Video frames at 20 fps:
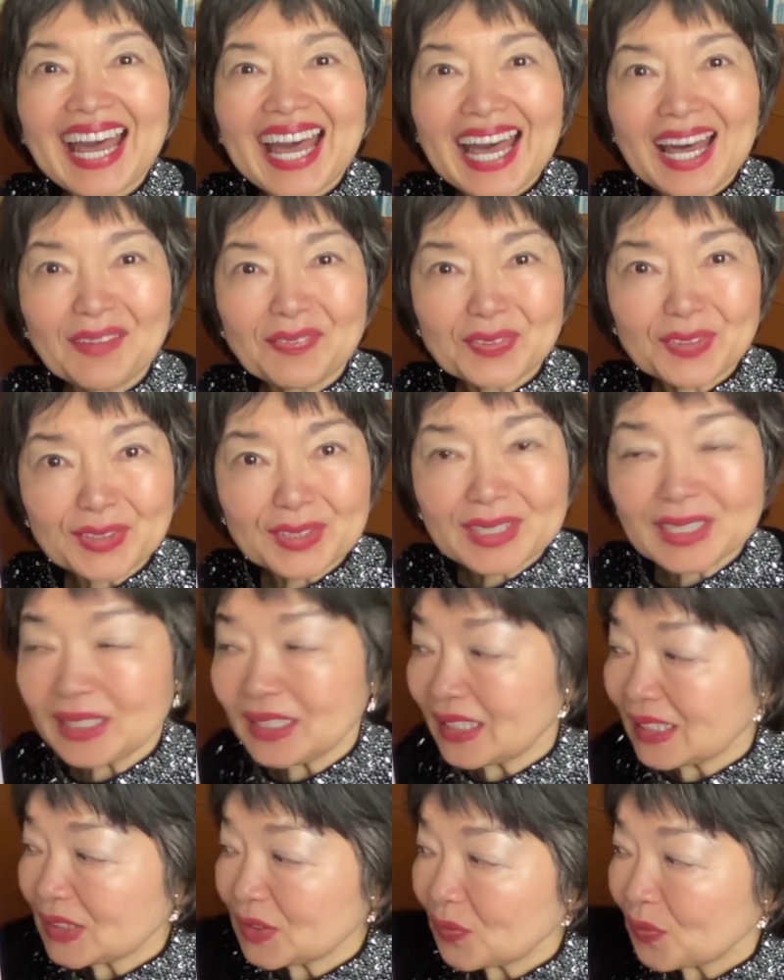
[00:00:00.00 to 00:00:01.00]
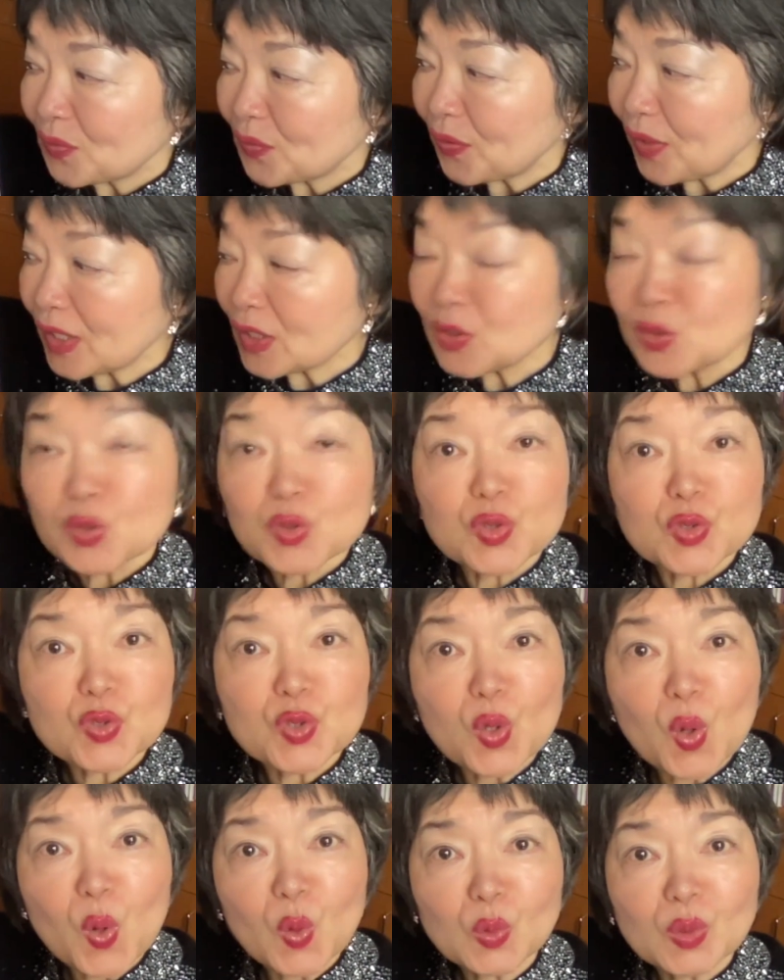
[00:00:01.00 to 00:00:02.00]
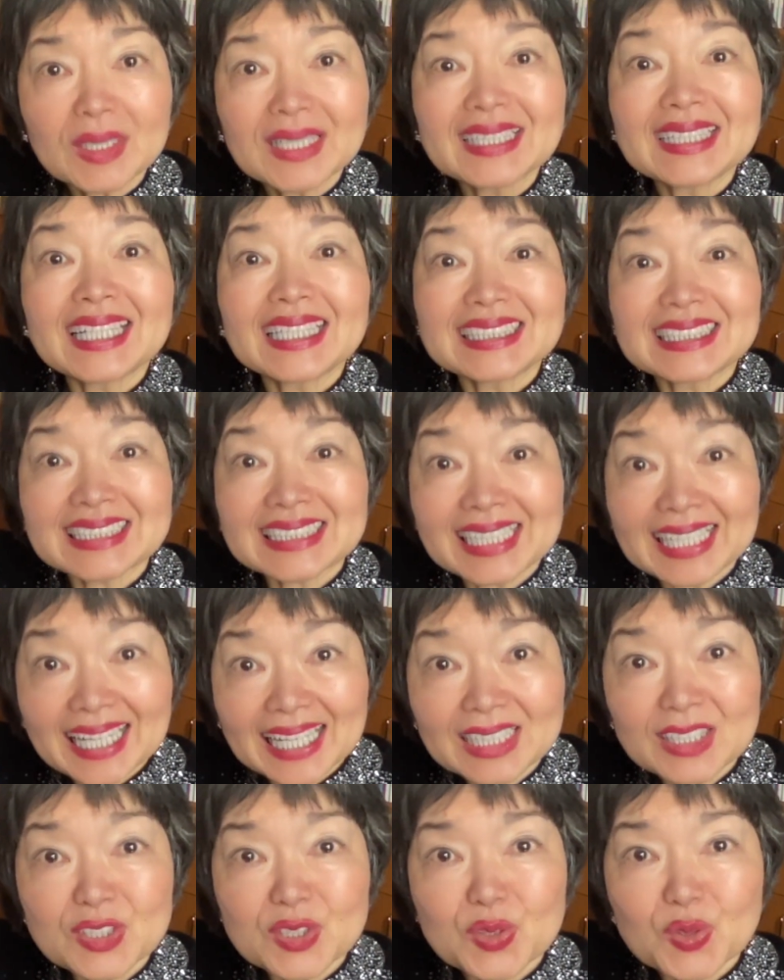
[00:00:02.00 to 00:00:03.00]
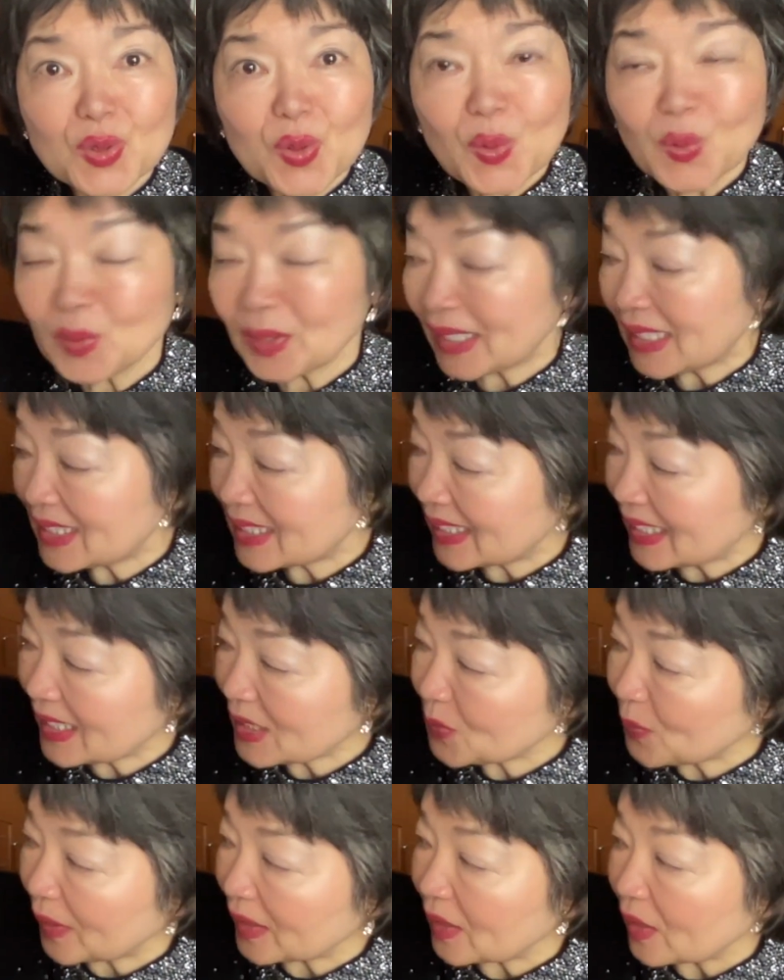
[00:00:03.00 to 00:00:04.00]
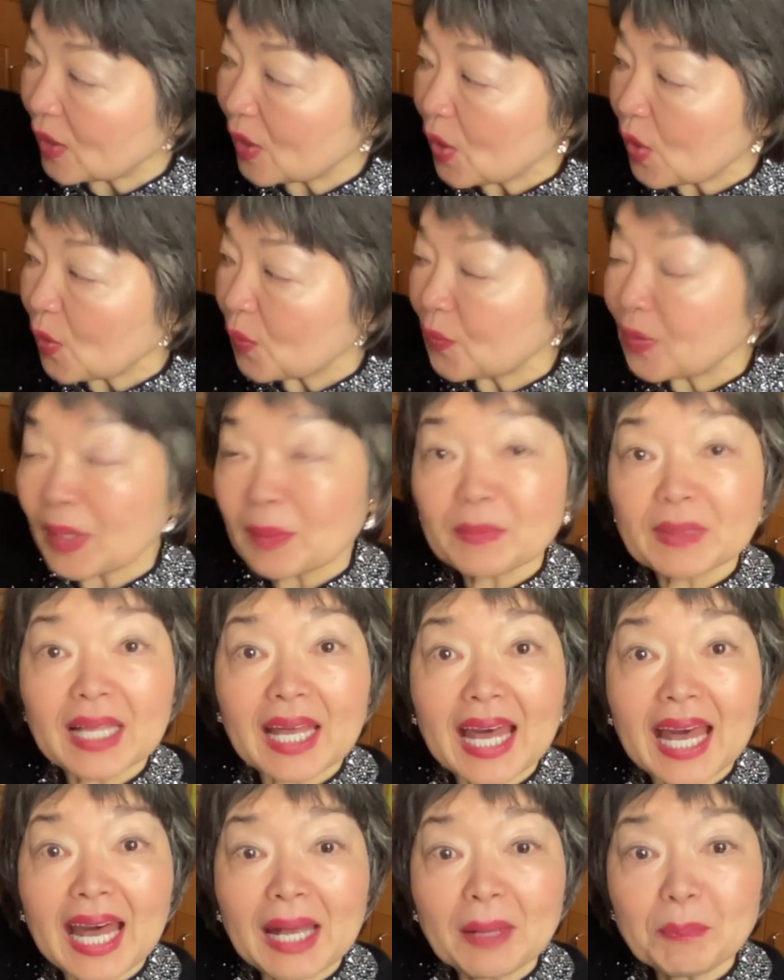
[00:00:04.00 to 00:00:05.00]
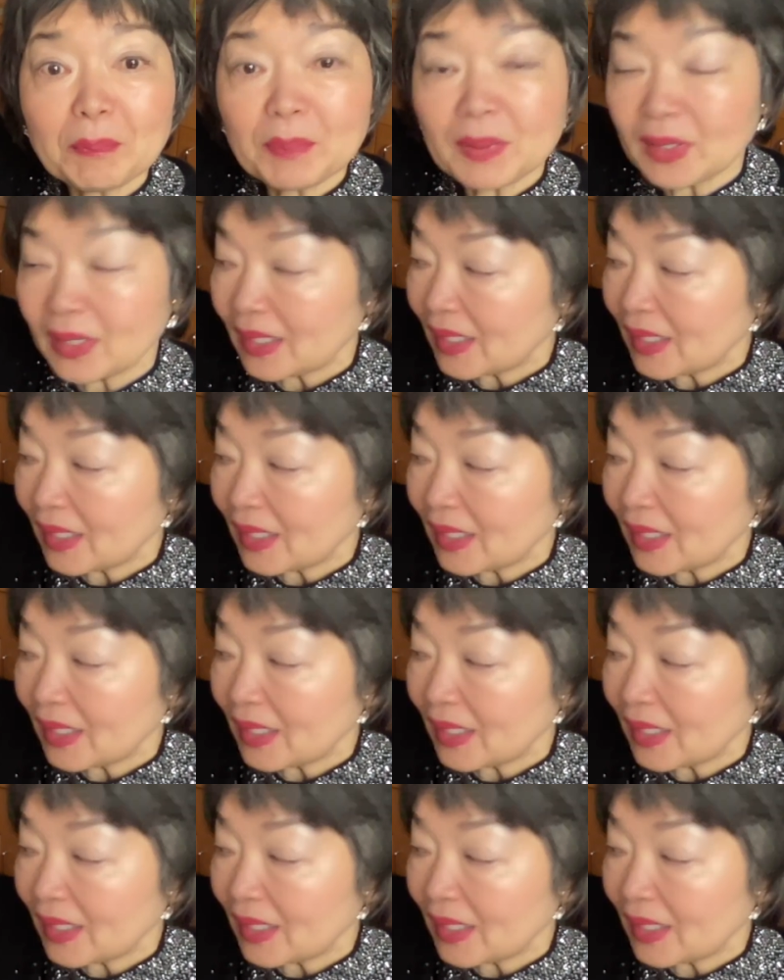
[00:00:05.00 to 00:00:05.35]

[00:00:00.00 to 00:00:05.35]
After this first stroke, the second stroke is this one, from the up,